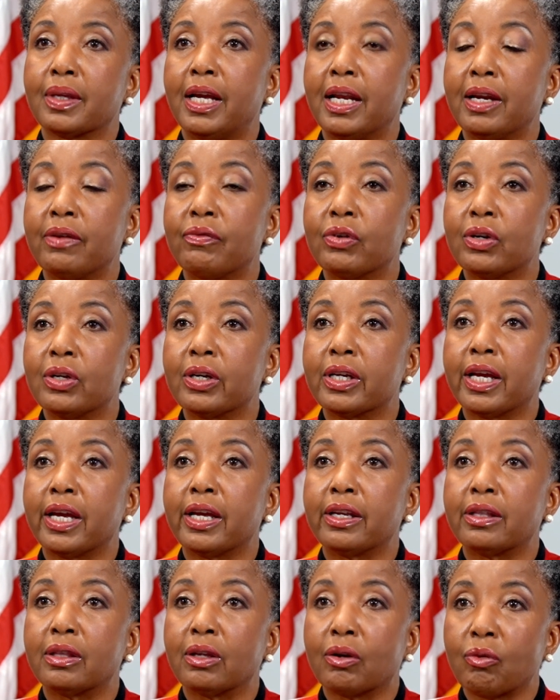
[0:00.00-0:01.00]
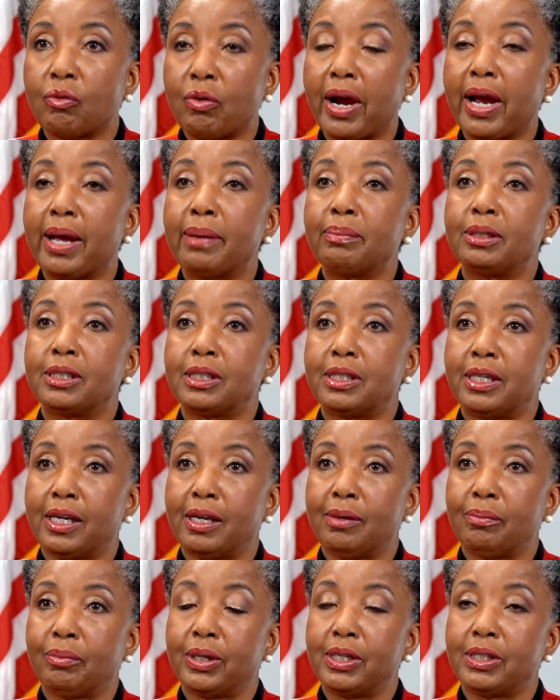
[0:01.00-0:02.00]
And if you look at the crime that's
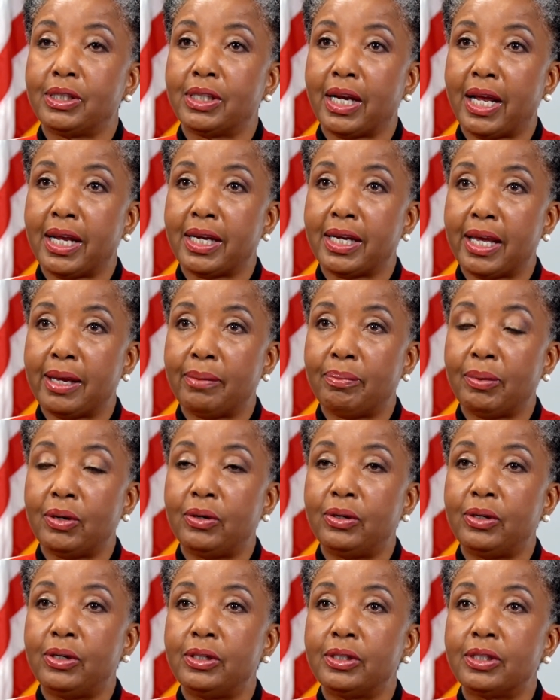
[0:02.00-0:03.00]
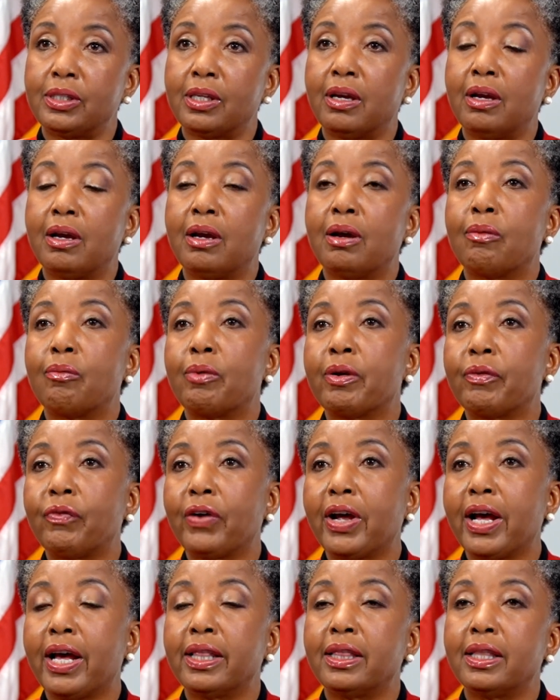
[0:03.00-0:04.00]
taking place in our neighborhoods, we
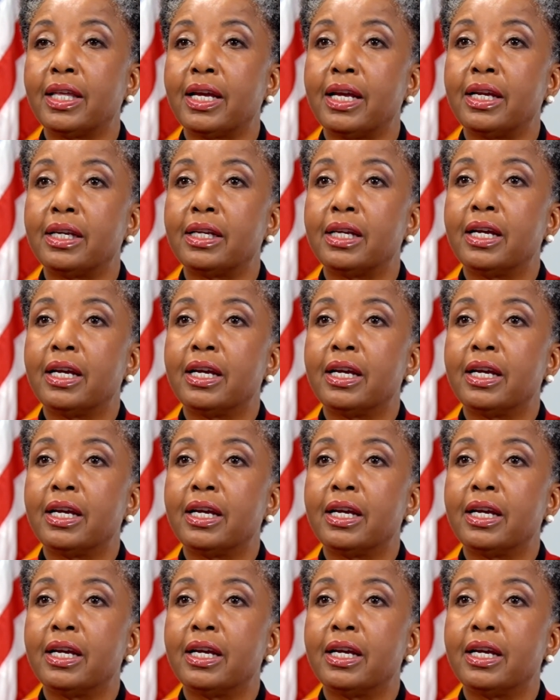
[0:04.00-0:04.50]
find that